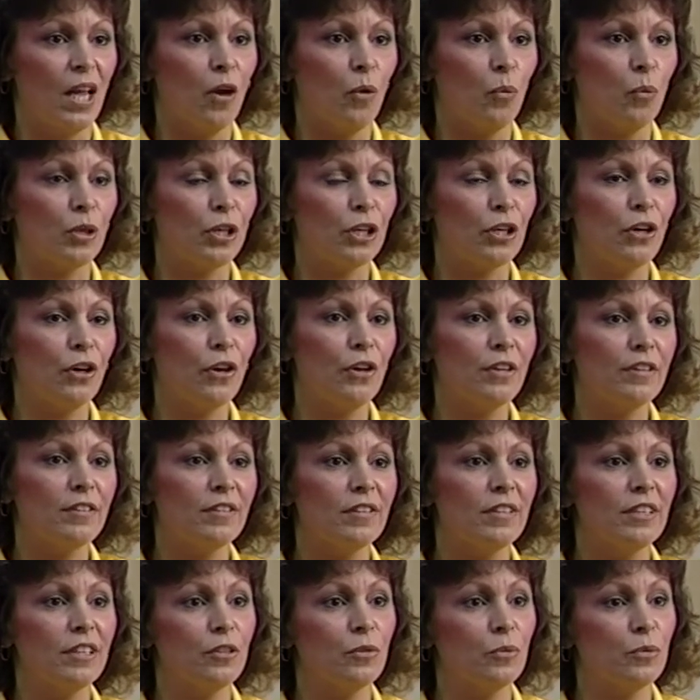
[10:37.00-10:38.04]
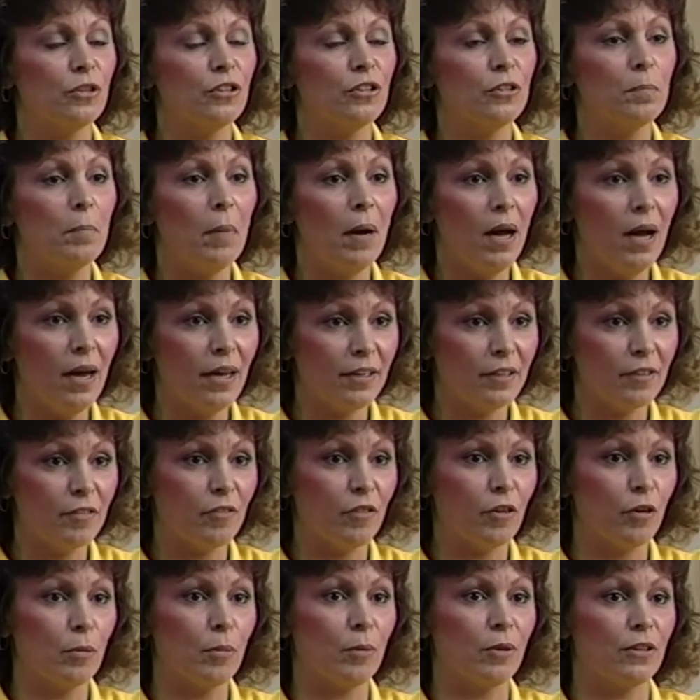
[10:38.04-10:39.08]
When Curtis didn't respond to
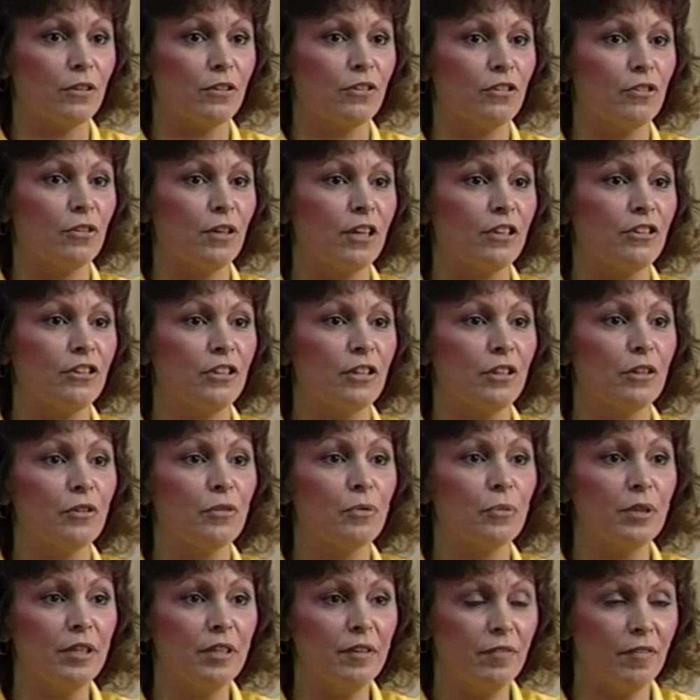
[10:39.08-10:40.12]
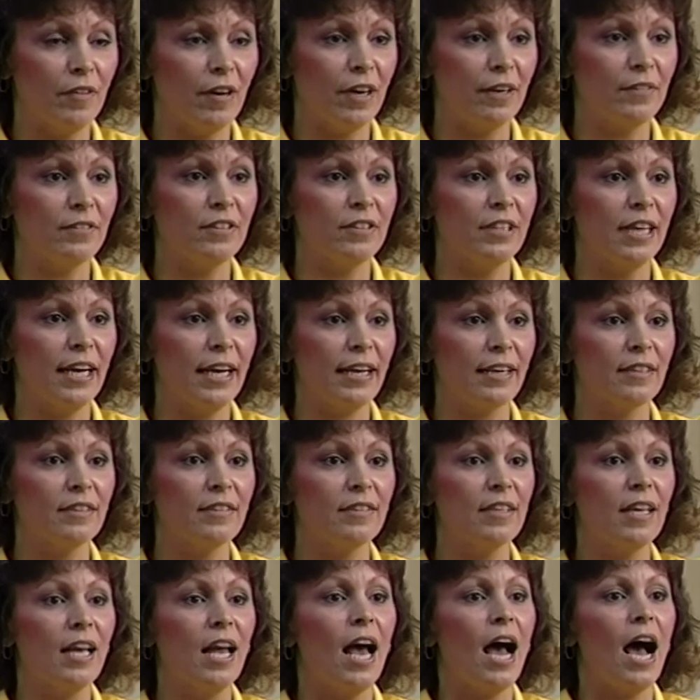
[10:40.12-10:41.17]
verbal instruction in 3 to 5 seconds,
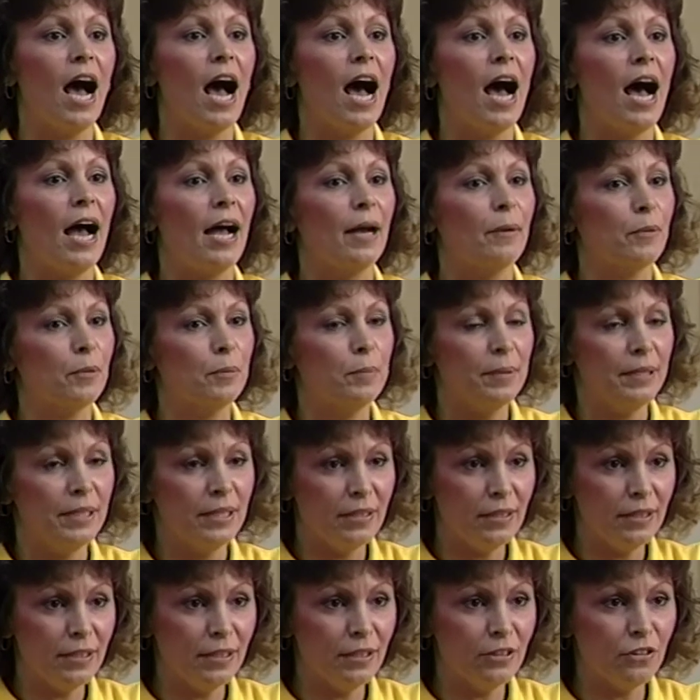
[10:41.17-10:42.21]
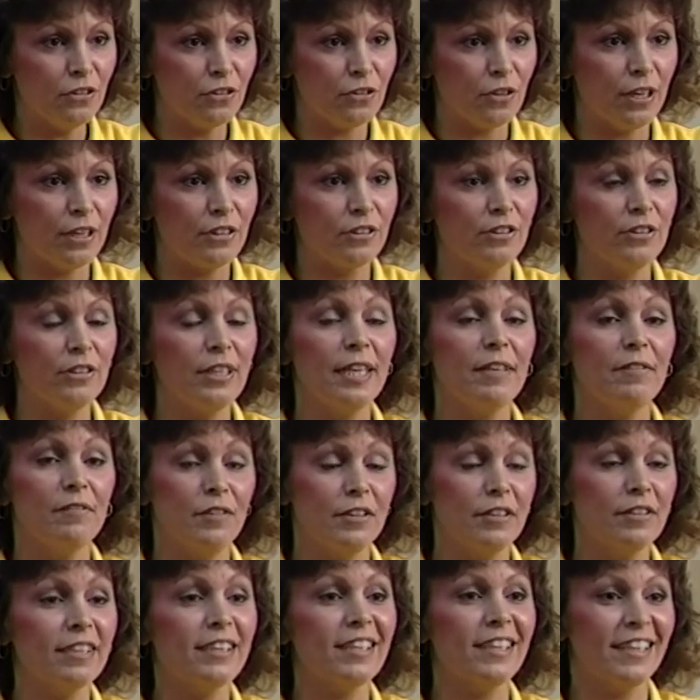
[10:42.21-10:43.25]
I repeated the instruction and
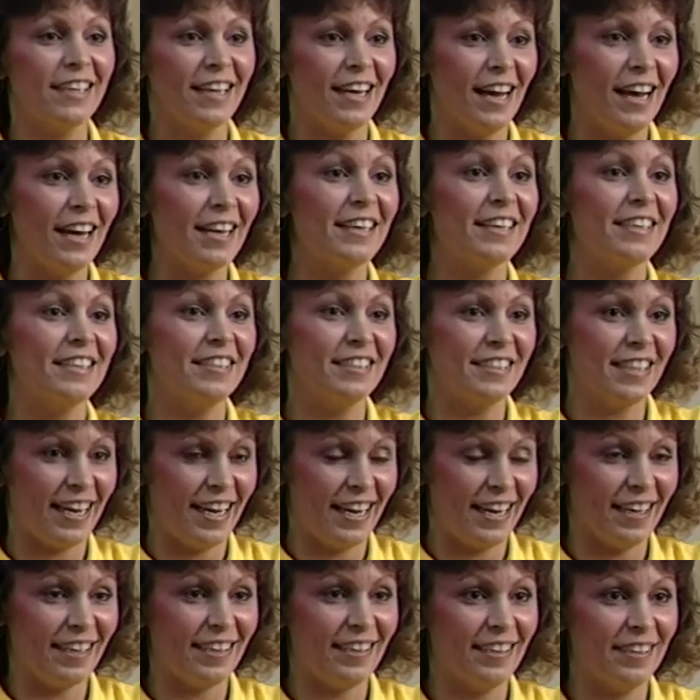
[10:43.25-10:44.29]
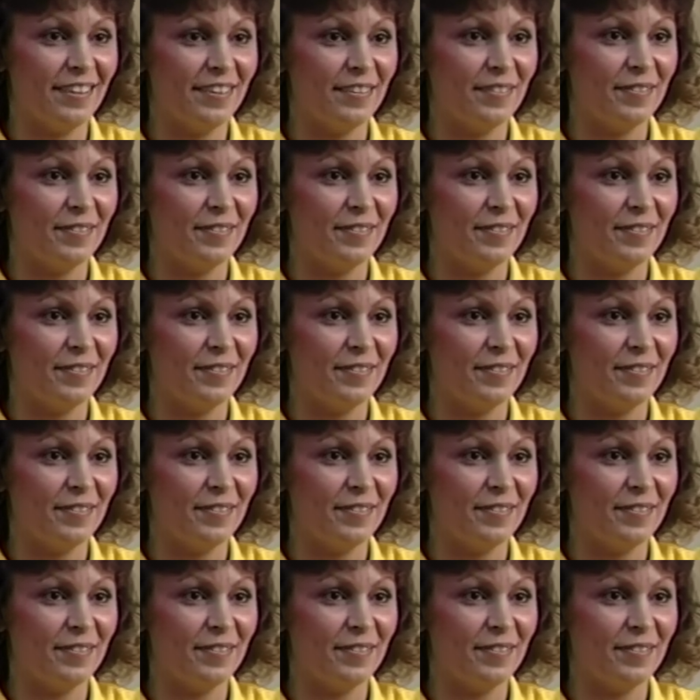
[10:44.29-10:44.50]
physically guided his hand.